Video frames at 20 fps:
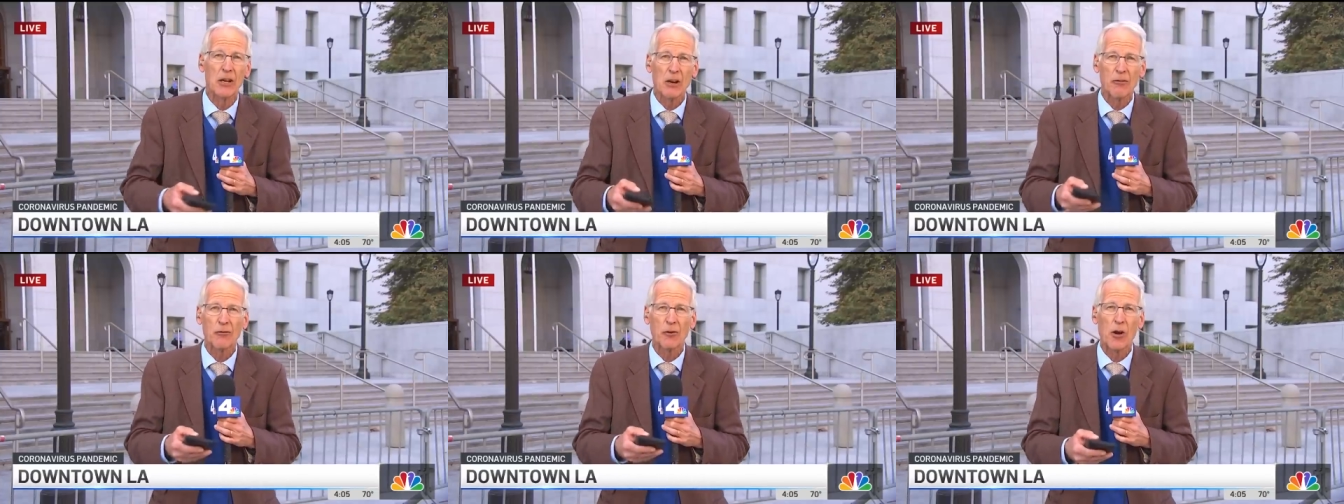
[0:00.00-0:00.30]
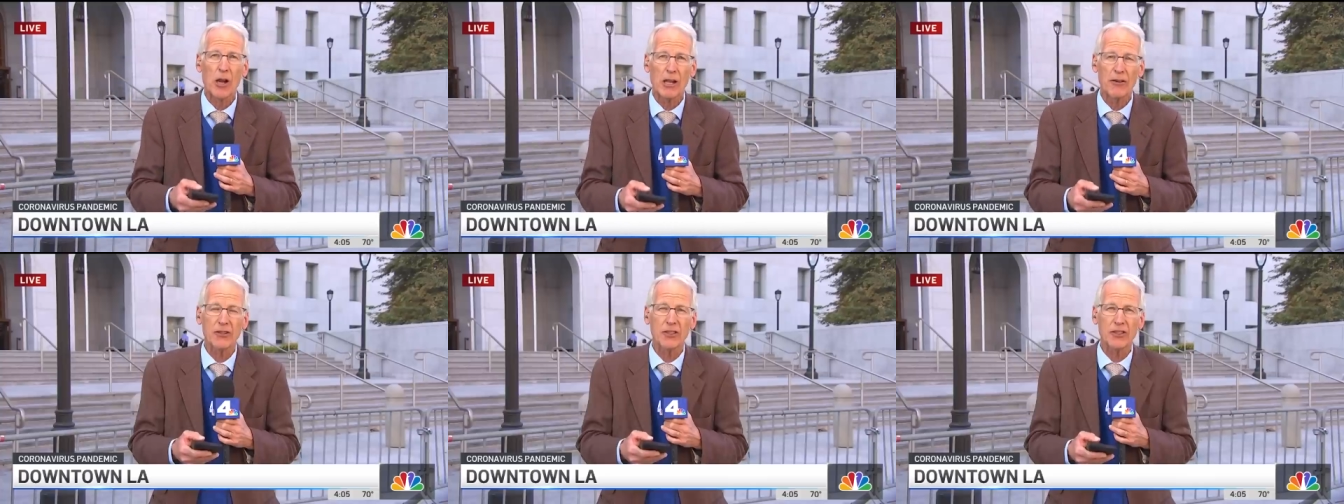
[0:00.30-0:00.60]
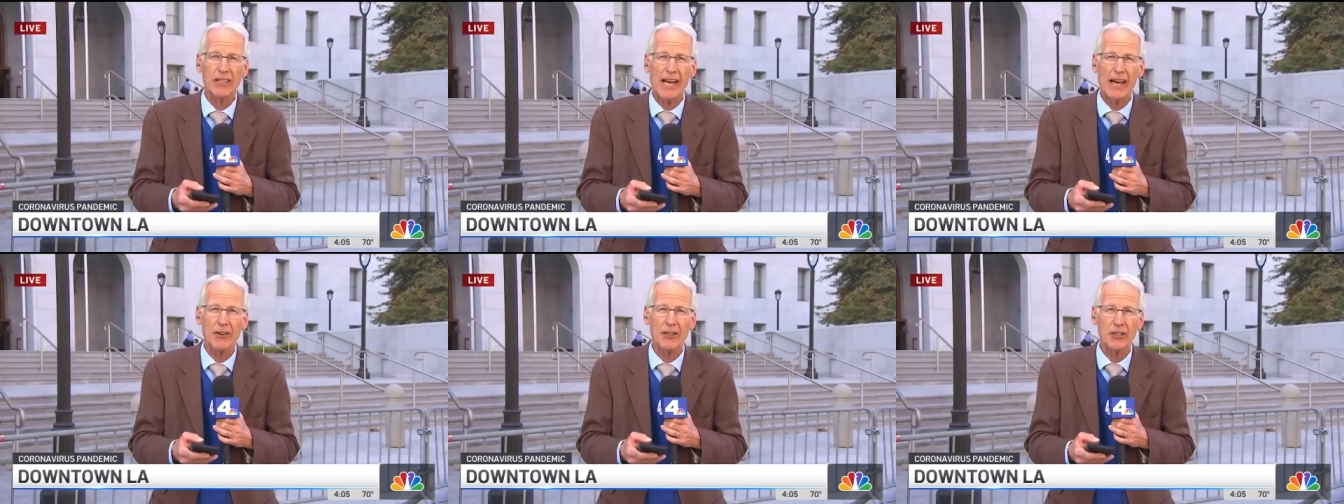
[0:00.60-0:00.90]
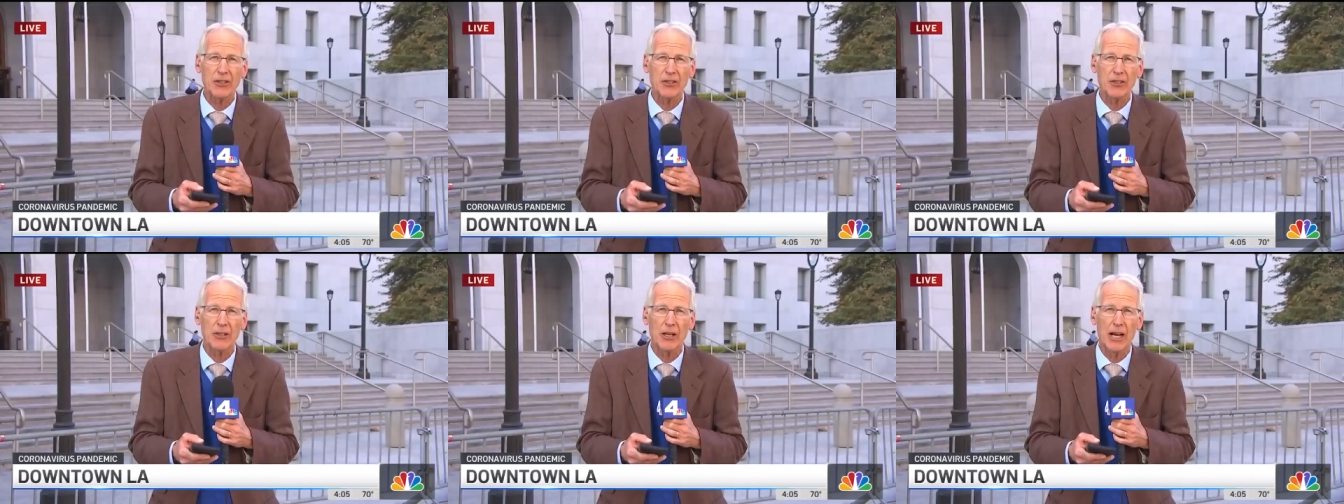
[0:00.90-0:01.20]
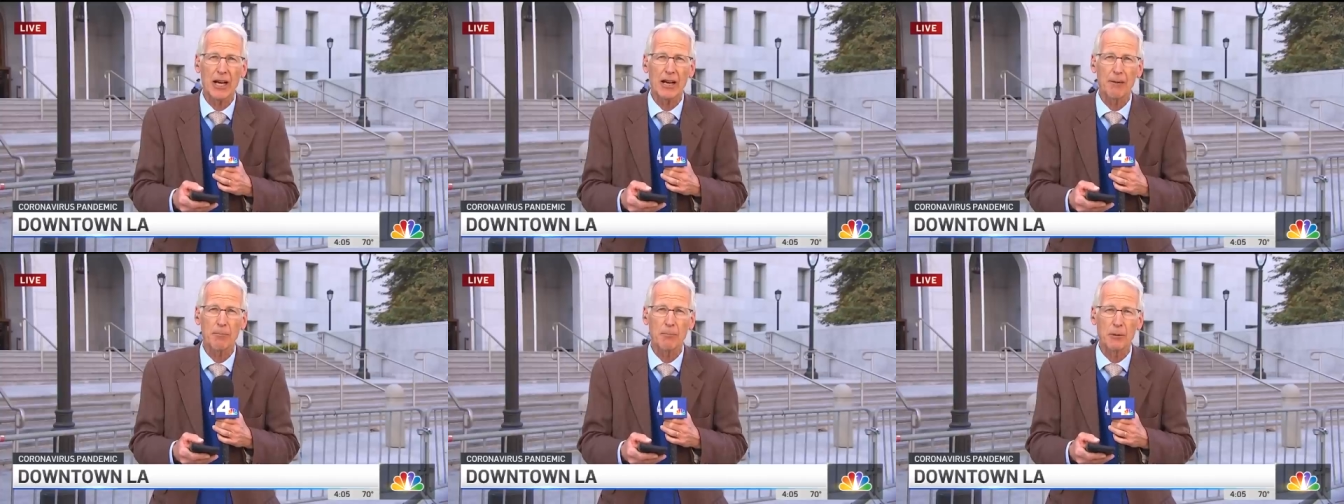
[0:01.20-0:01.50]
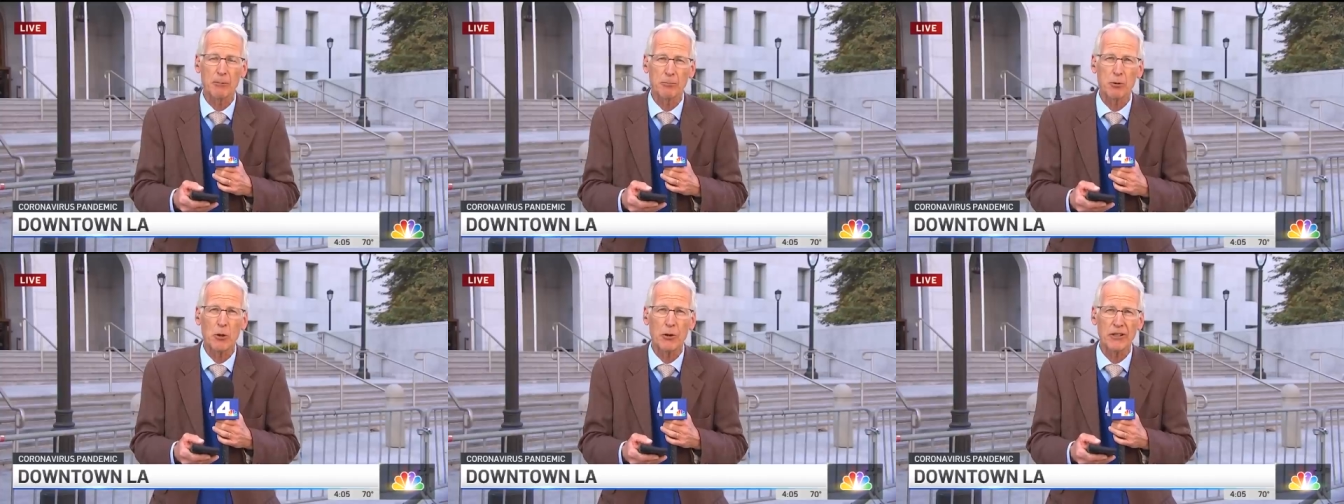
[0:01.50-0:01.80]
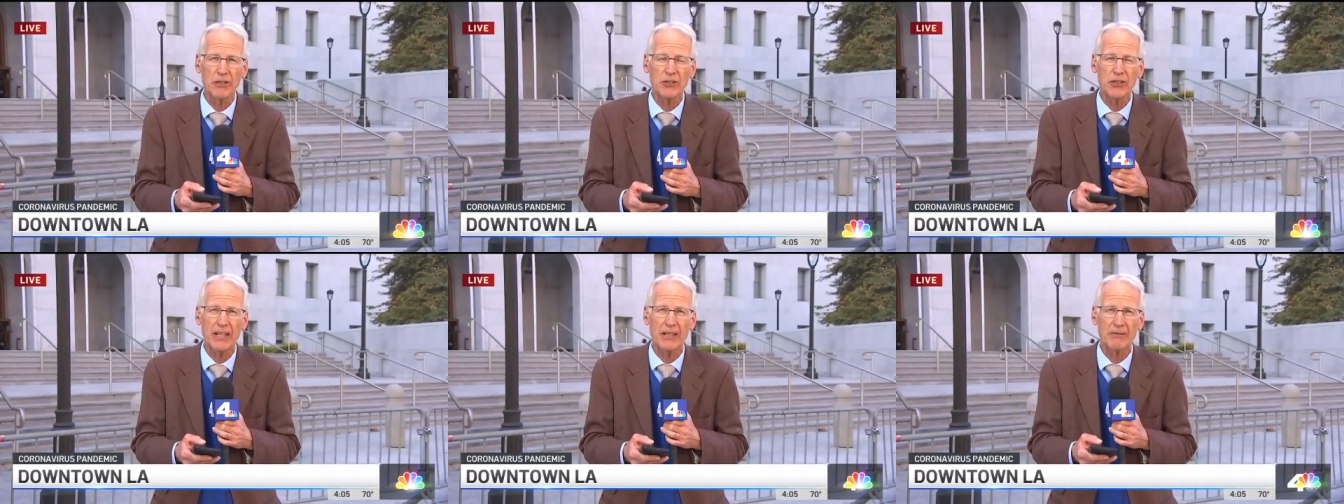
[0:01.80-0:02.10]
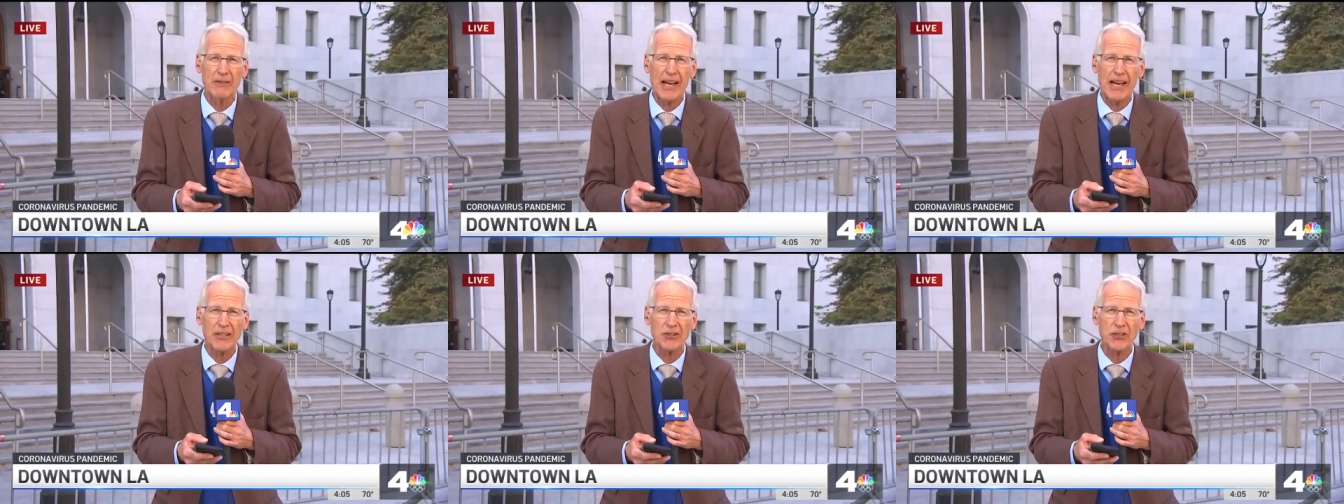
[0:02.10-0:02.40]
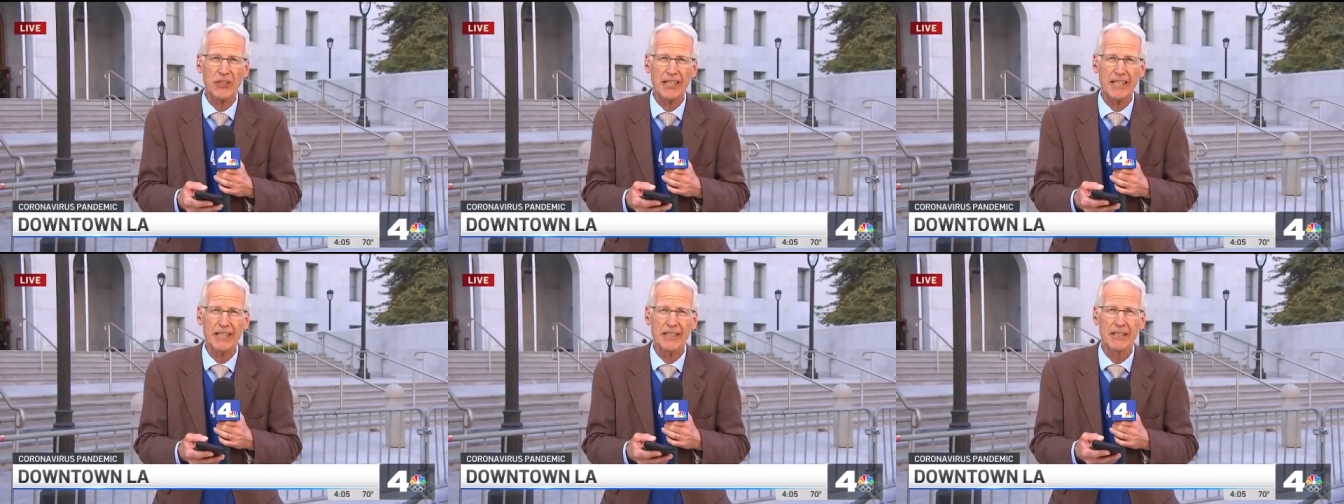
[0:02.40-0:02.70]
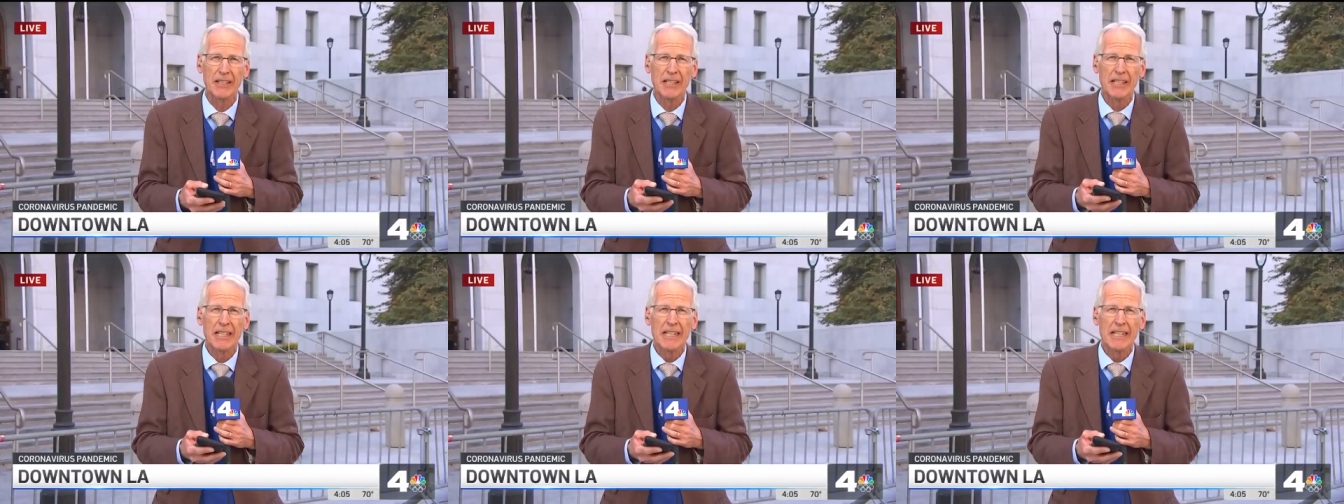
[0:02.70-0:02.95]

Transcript: for all of its county's uh, employees to get vaccinated.